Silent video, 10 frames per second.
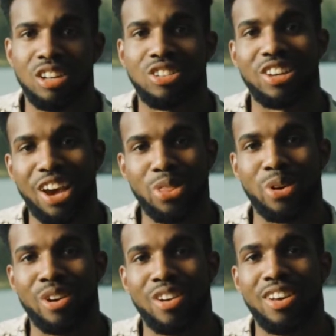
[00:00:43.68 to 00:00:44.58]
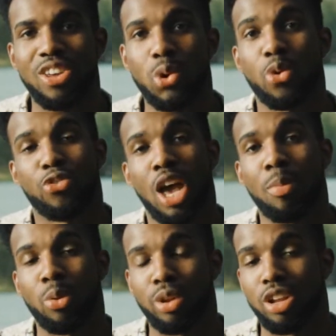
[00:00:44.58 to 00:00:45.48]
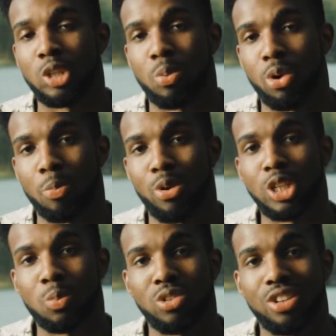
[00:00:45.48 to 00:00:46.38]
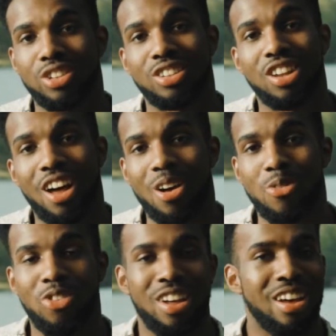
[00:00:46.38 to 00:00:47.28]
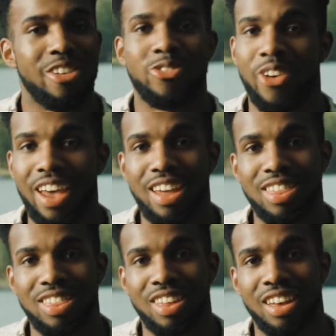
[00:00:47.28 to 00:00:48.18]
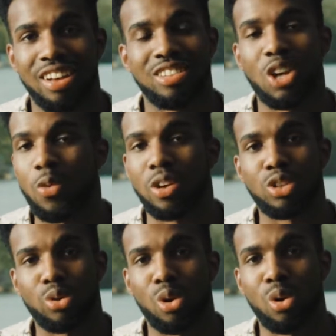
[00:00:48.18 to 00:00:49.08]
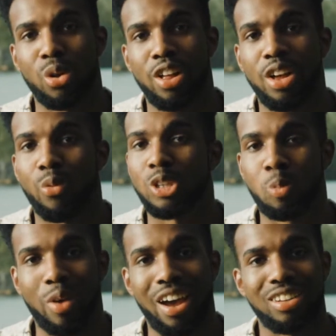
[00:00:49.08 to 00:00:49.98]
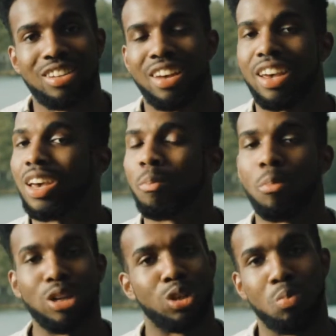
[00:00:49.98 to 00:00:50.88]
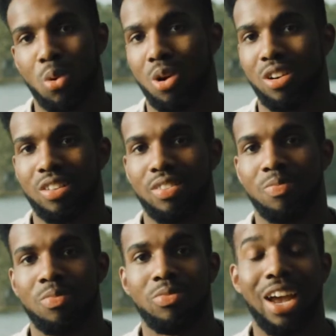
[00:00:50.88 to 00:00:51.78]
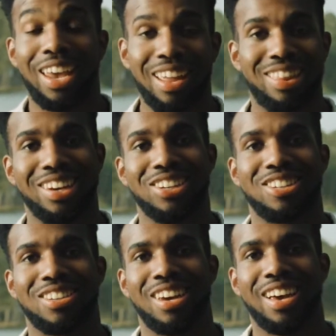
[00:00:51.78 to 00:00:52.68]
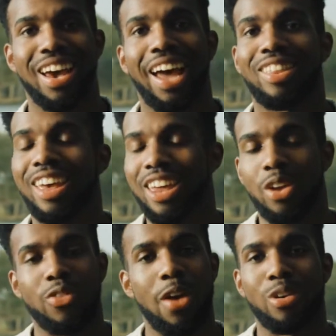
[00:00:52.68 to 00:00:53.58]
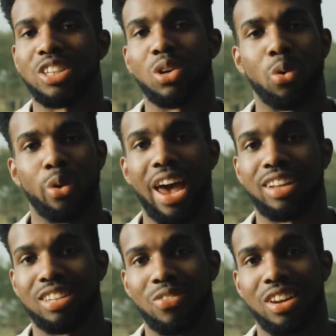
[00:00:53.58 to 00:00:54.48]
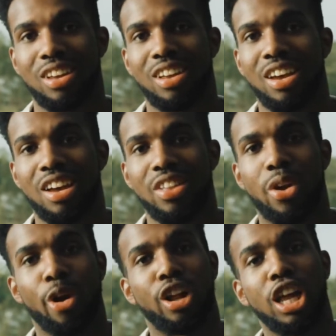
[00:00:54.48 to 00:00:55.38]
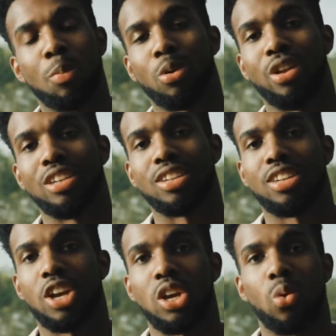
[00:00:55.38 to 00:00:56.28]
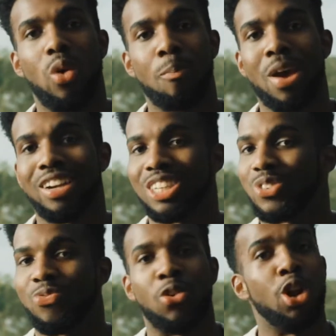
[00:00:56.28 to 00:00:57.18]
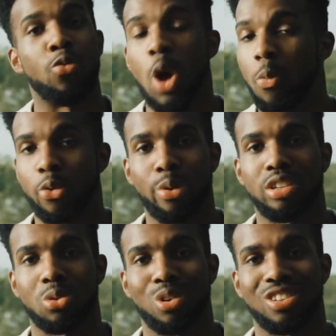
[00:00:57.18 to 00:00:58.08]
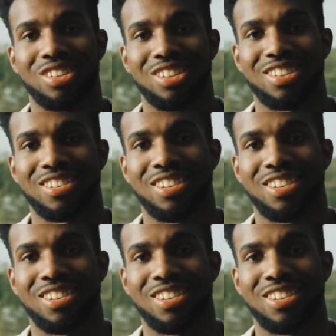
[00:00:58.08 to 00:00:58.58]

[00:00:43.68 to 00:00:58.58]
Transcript: Together, your family will explore principles such as love, faith, self-control, respect, and much more. And get this, at the end of every single activity, there are clickable links that take you to web pages full of helpful resources.